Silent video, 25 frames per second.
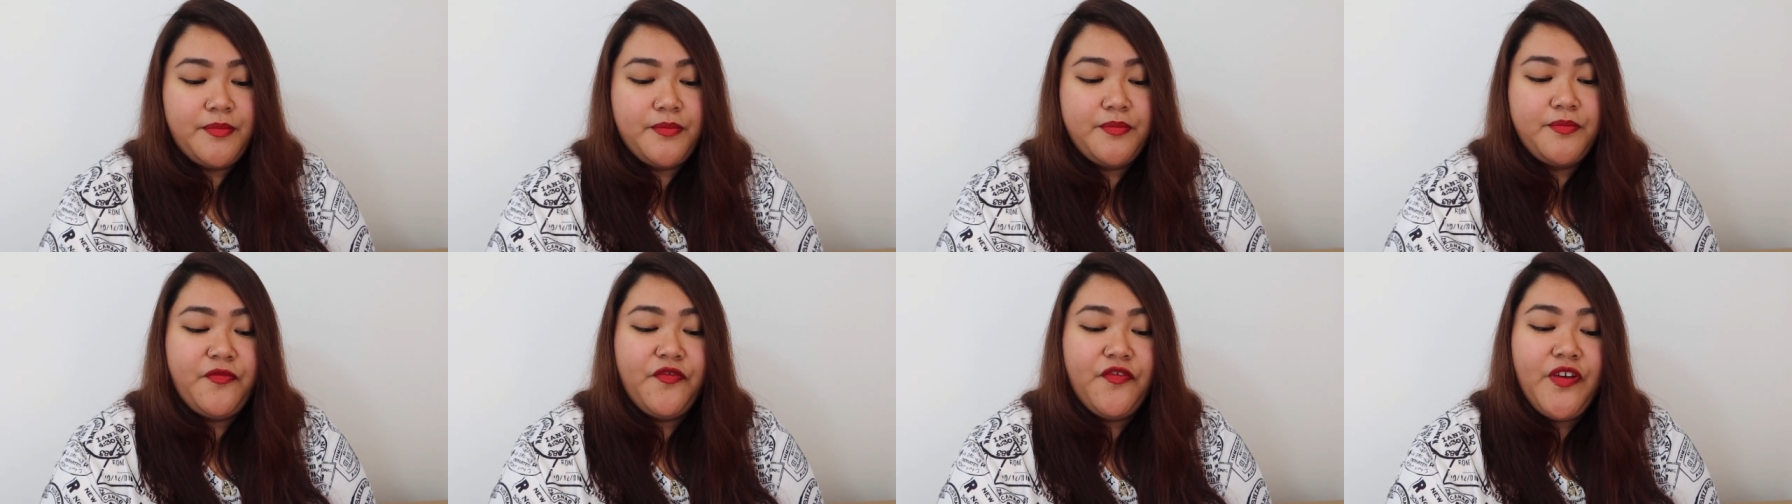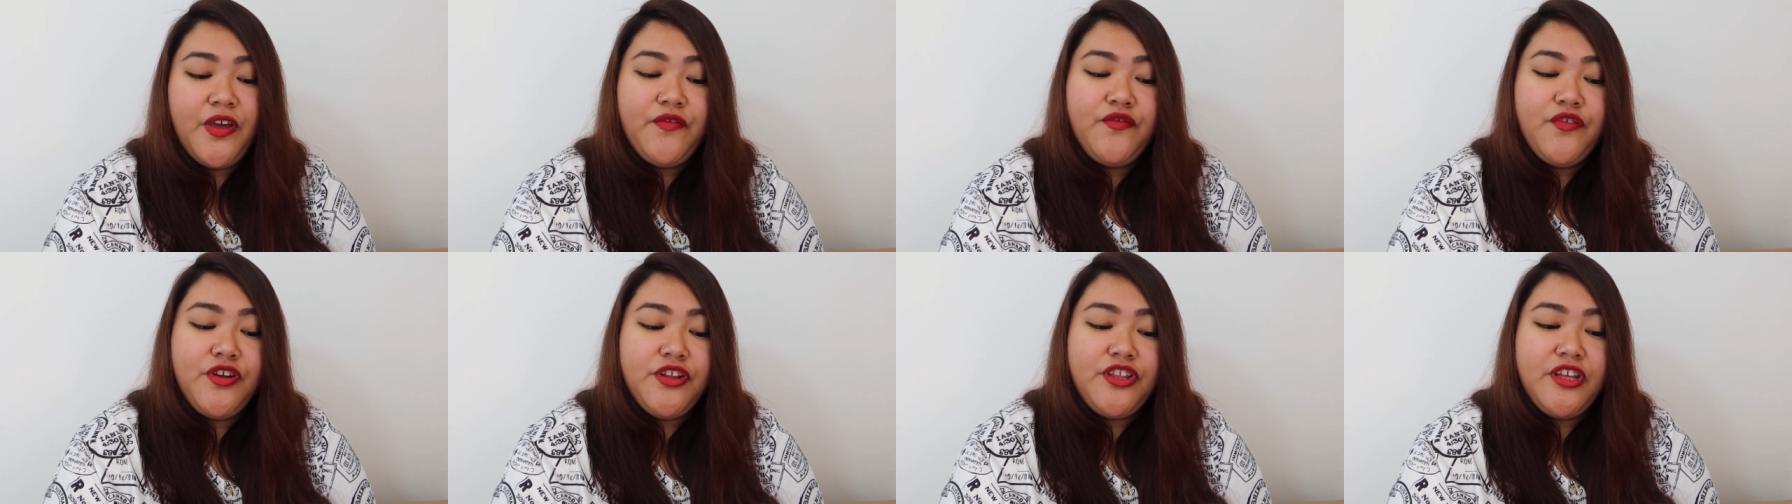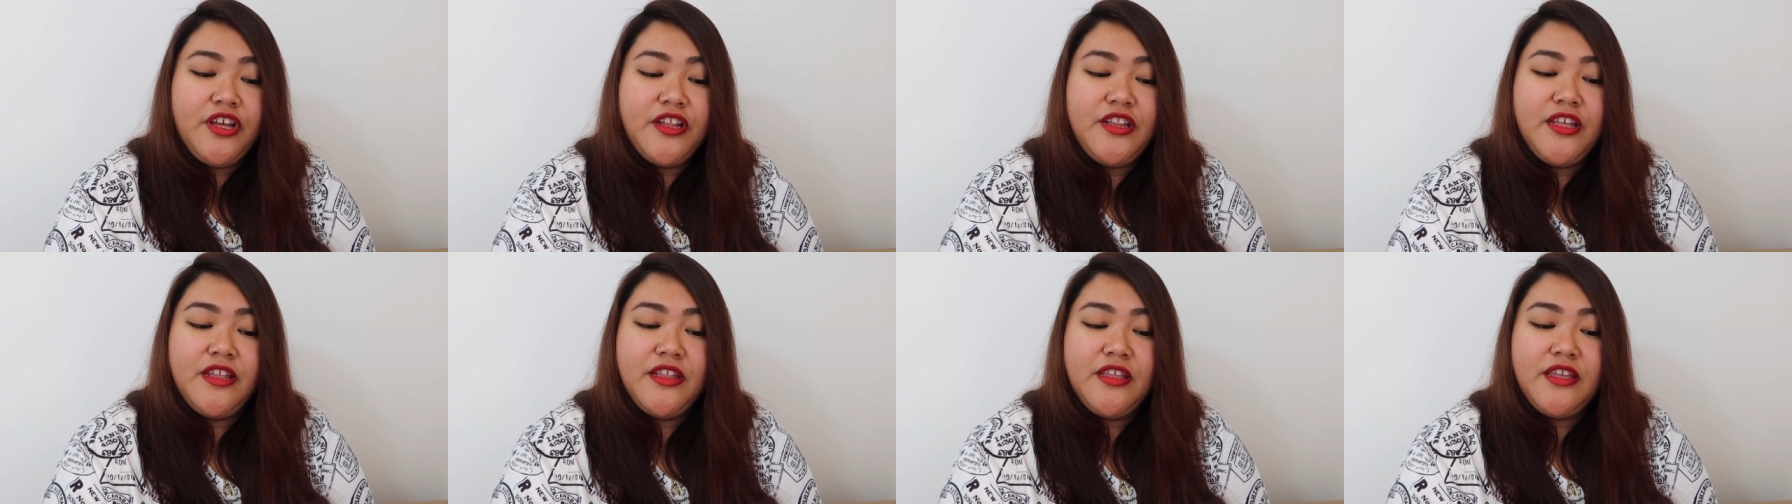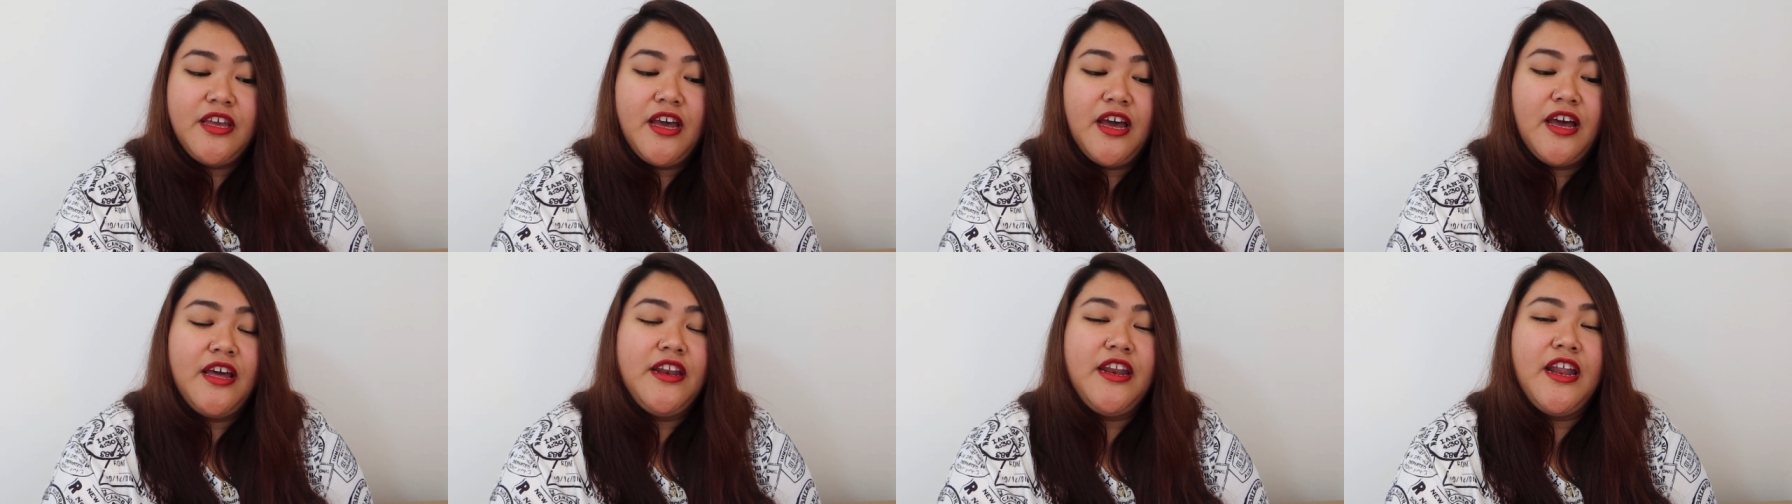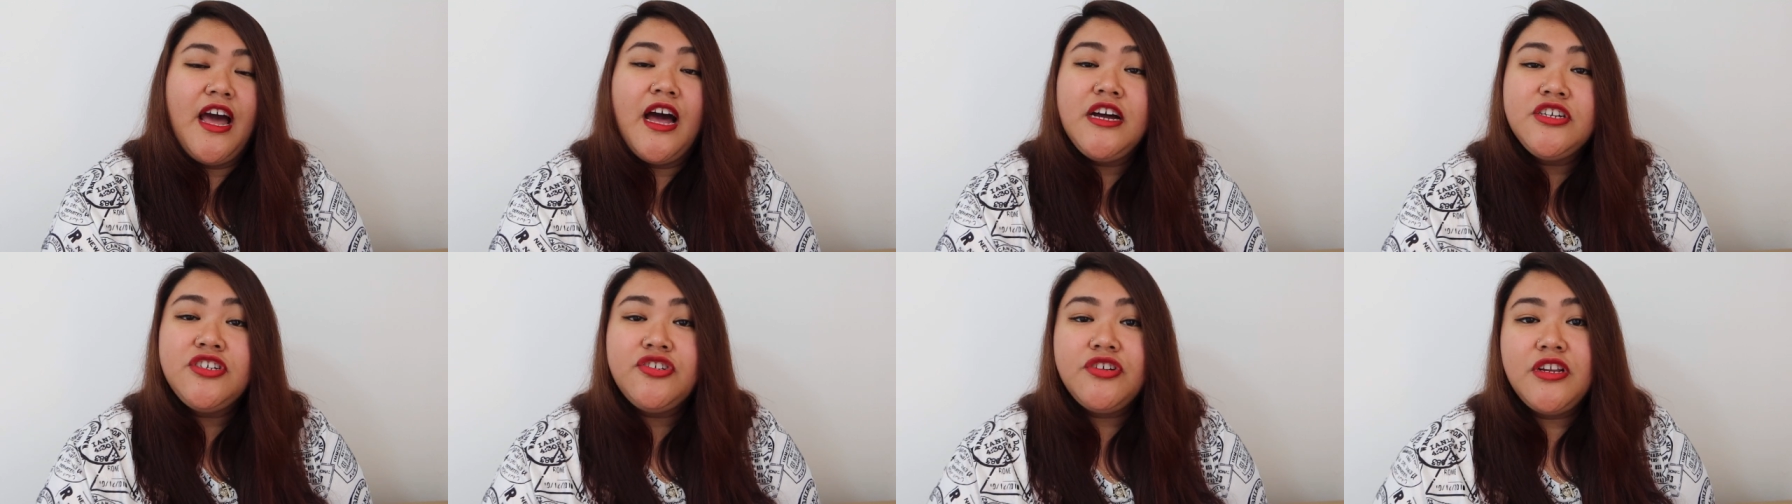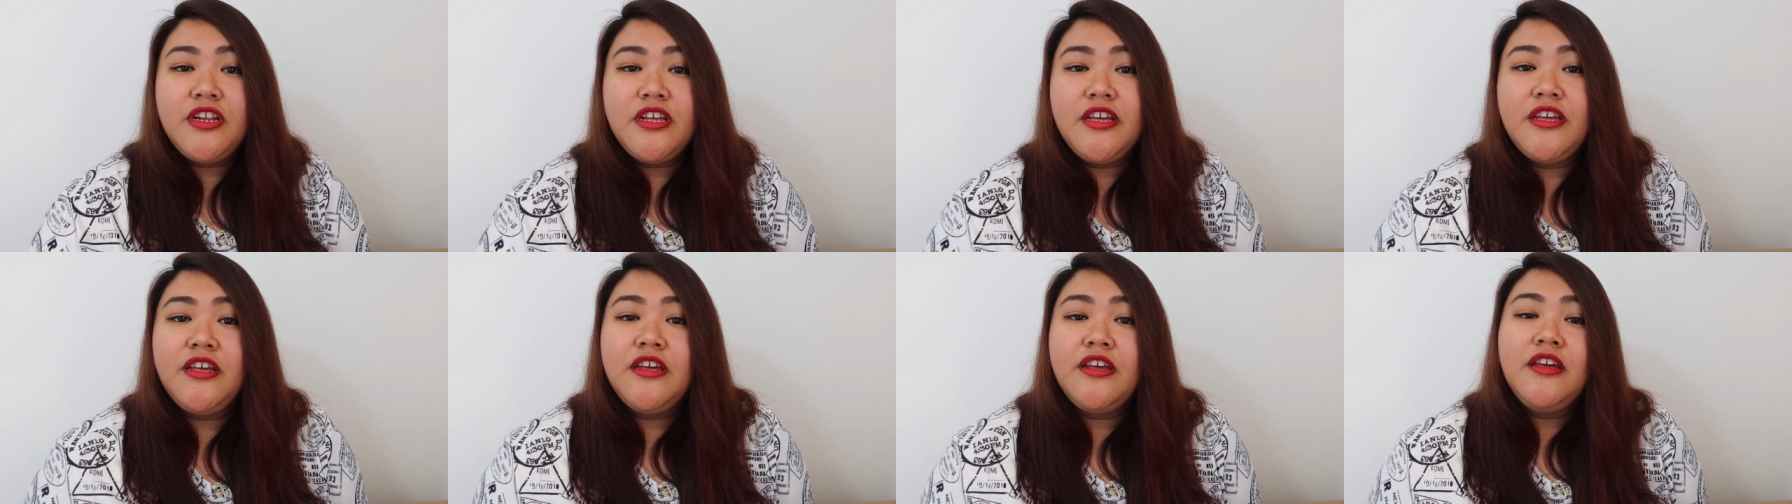Favorite niya din yan.
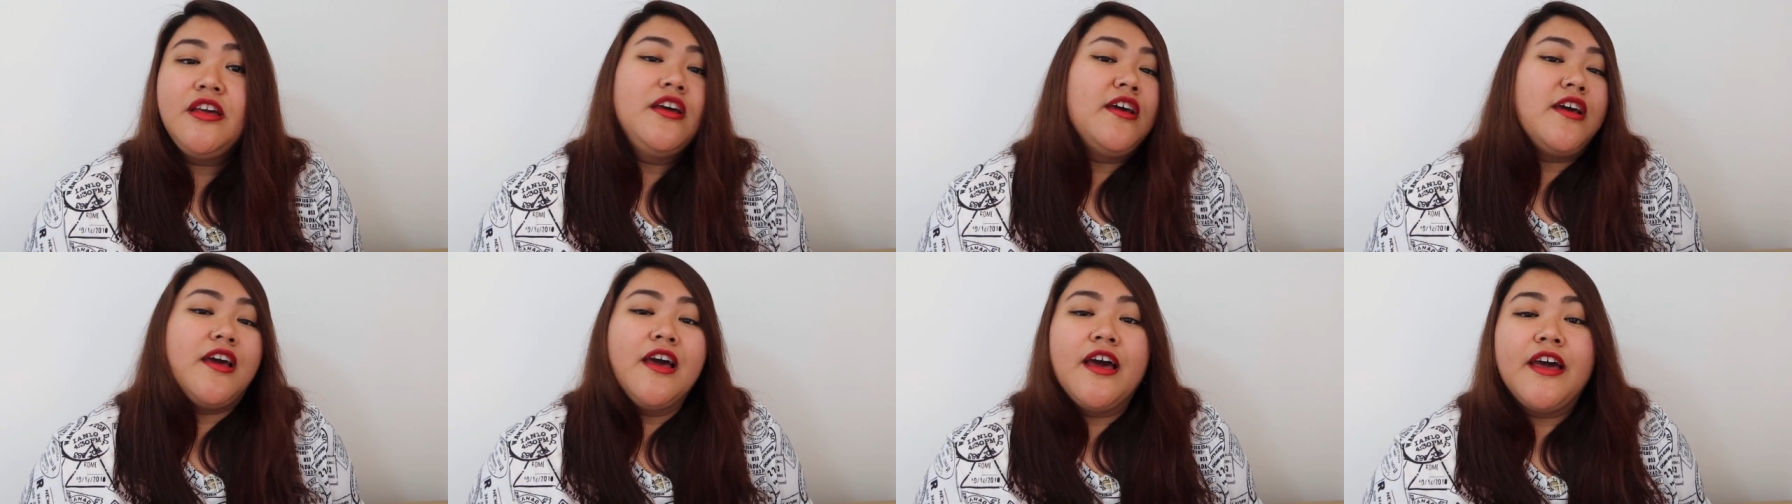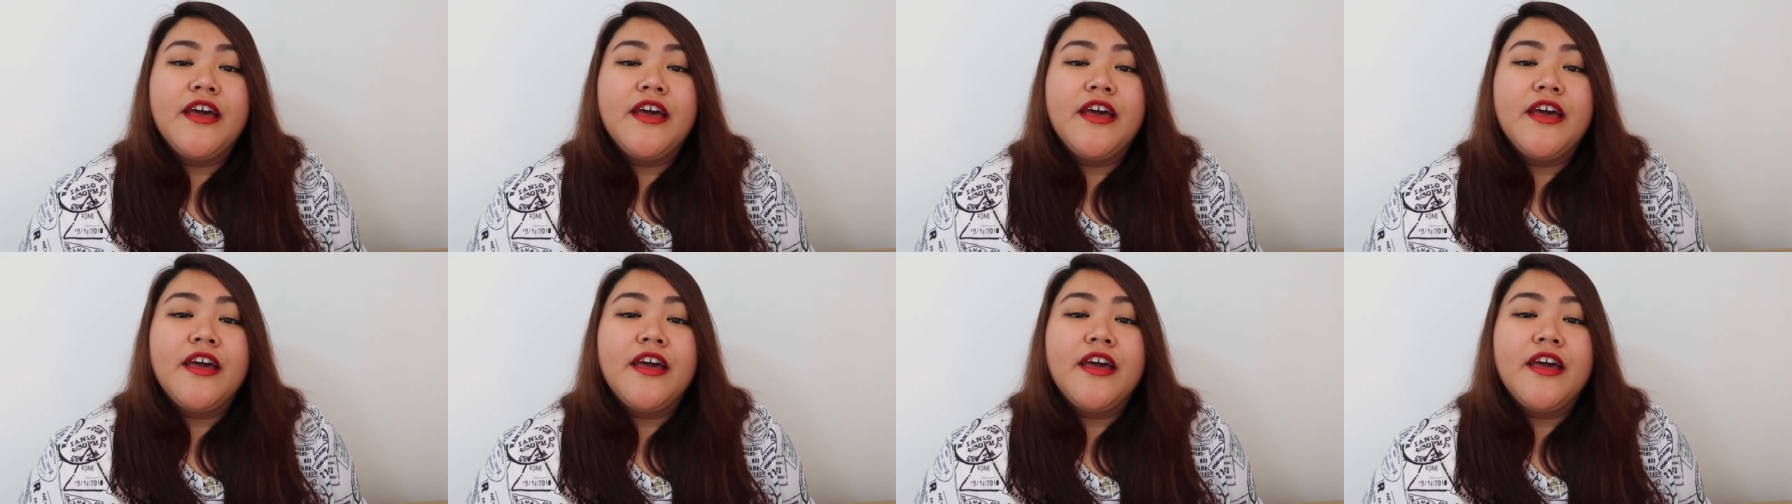Actually,